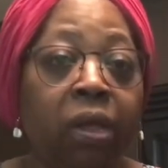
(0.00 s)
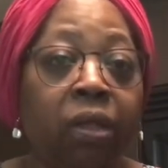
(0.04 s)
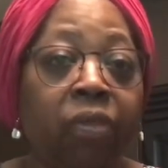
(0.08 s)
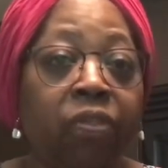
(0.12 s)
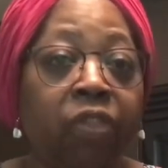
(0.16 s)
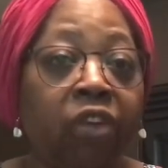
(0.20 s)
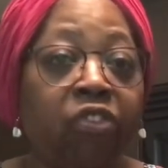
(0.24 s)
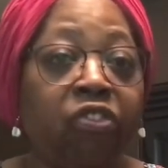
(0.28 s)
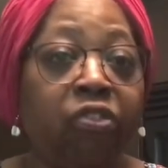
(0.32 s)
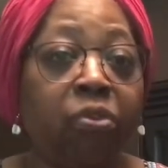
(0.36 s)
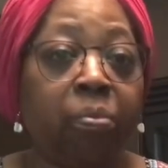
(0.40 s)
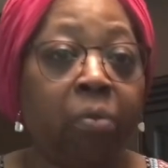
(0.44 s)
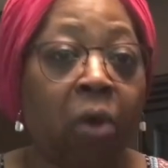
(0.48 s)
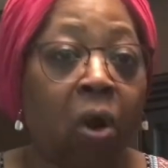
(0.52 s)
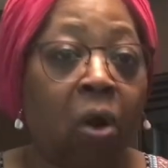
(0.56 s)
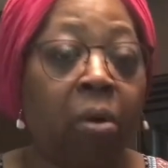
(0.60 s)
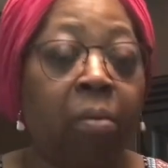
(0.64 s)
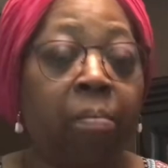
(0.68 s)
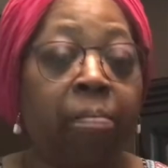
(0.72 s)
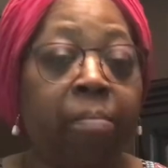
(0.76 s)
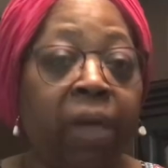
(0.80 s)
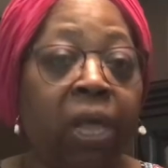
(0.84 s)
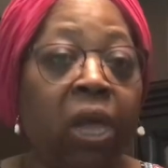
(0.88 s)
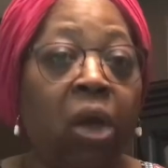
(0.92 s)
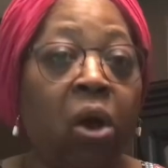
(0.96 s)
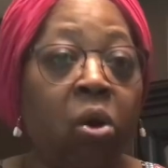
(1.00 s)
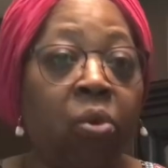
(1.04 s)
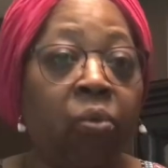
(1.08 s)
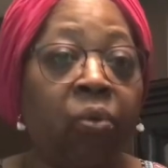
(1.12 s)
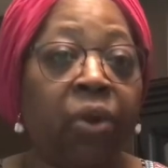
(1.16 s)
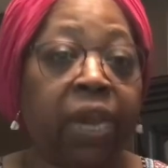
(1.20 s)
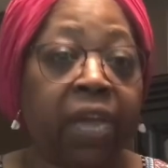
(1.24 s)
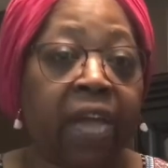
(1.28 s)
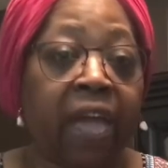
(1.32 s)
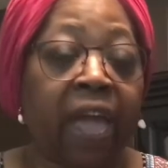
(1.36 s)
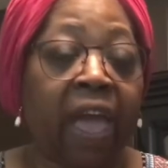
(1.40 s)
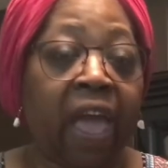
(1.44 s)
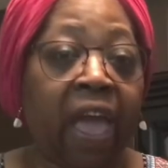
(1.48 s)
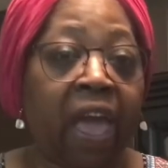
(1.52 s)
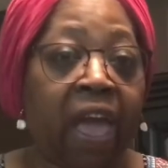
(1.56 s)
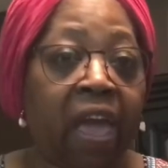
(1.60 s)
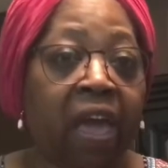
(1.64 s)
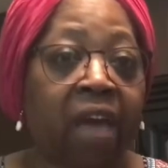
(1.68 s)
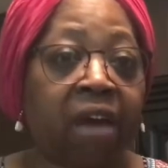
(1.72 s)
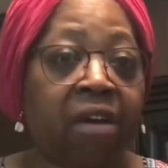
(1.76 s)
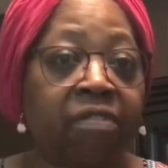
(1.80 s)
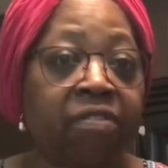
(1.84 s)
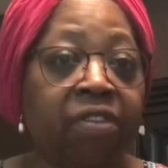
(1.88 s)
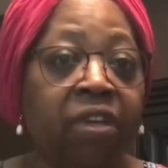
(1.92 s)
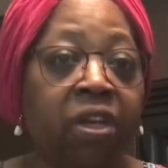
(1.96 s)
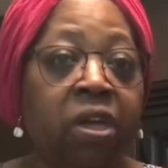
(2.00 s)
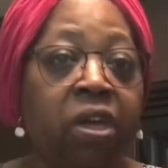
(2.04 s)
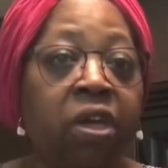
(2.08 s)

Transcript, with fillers: that you may already have